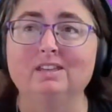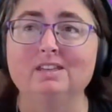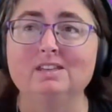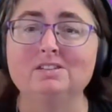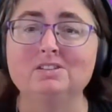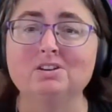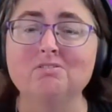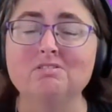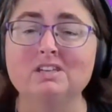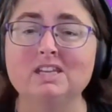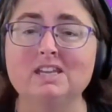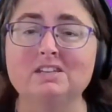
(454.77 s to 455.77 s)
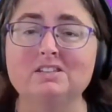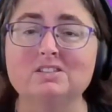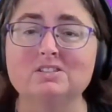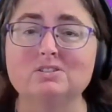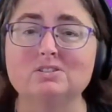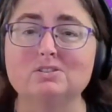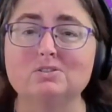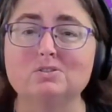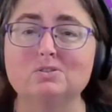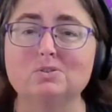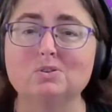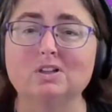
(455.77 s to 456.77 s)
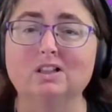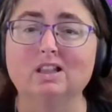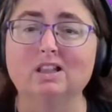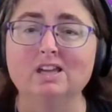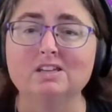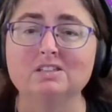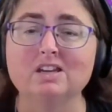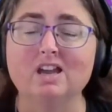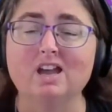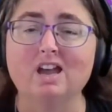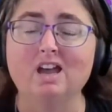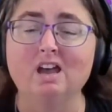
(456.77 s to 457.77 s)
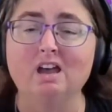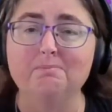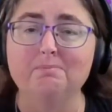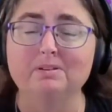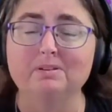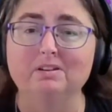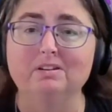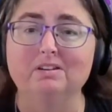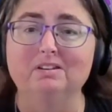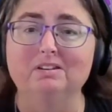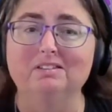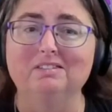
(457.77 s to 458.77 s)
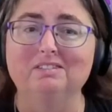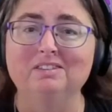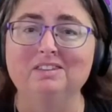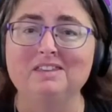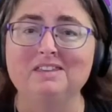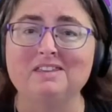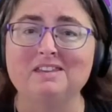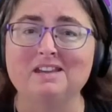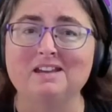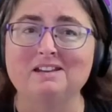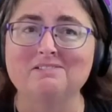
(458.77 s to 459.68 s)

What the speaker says: you don't need it to clutter up the